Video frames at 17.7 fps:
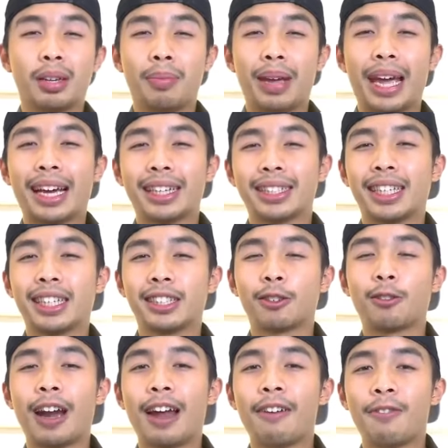some
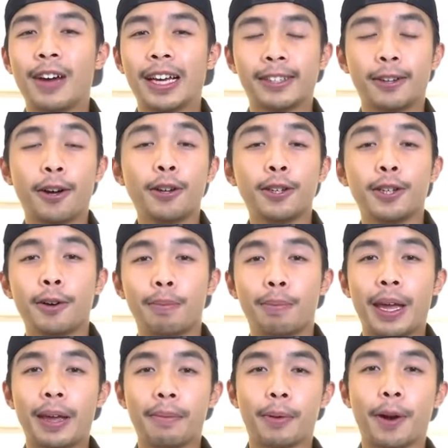excess graphite on your
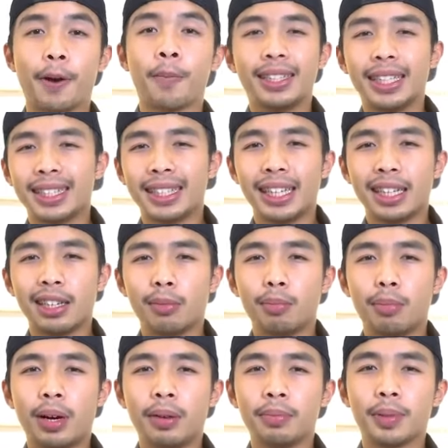paper, these little
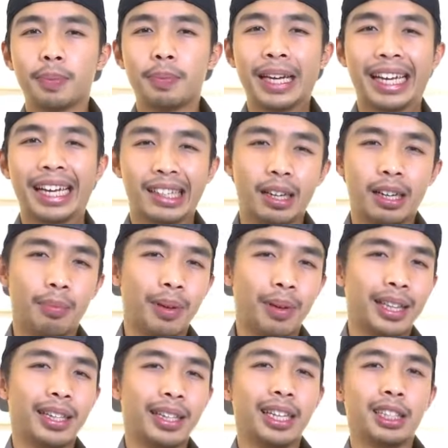bumps pick it
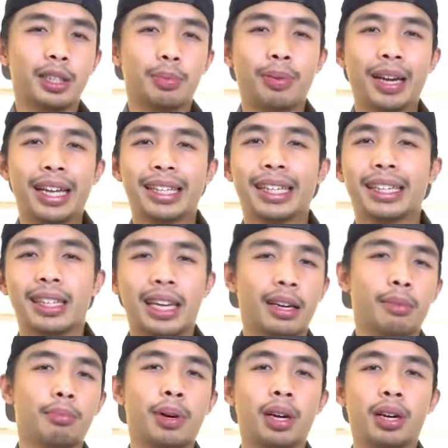up and then spread it
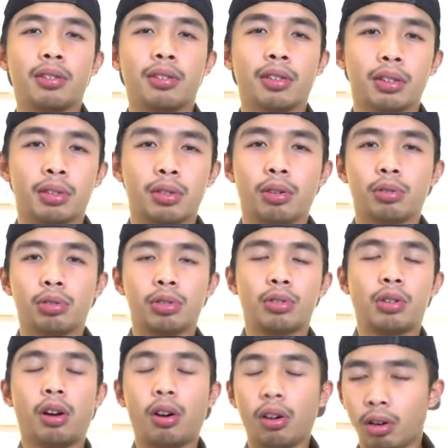like butter on toast
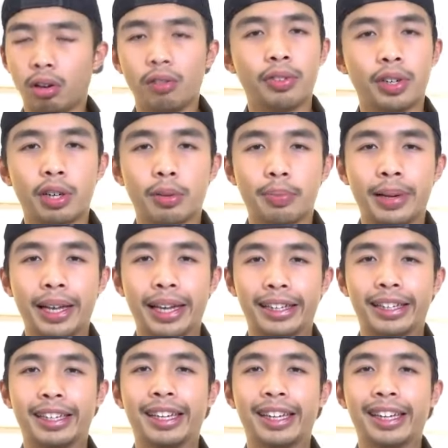all over your plate.